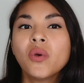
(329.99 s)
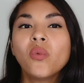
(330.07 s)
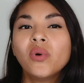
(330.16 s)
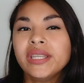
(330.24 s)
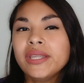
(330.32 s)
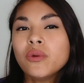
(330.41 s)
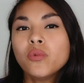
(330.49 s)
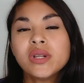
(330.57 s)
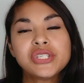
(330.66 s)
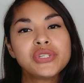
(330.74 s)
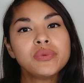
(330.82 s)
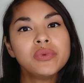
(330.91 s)
What do you
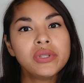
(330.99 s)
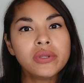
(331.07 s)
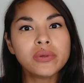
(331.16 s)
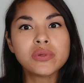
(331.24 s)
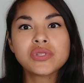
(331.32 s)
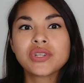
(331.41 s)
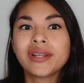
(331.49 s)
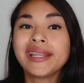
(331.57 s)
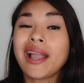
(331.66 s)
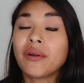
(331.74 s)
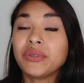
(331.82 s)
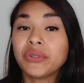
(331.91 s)
wish you knew
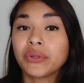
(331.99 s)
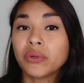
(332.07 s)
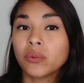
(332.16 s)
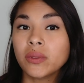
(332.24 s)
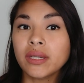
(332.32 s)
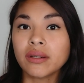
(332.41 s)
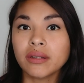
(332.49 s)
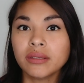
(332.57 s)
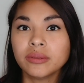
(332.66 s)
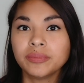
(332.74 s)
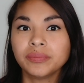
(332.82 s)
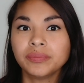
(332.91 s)
starting out in your career?